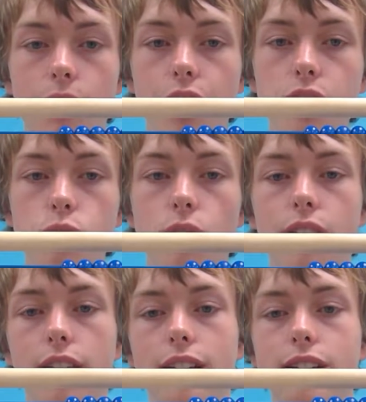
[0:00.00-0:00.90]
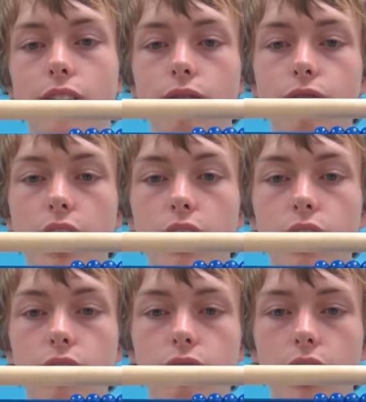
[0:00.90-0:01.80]
This one is a
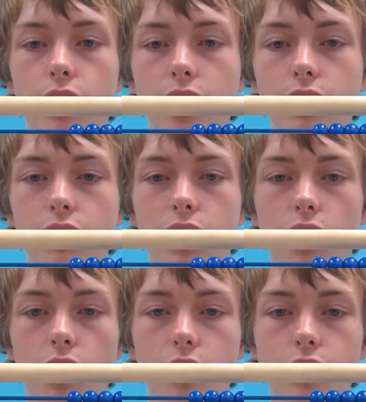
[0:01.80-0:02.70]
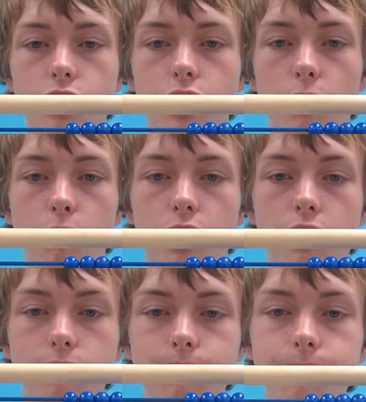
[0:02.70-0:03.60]
very, very large number.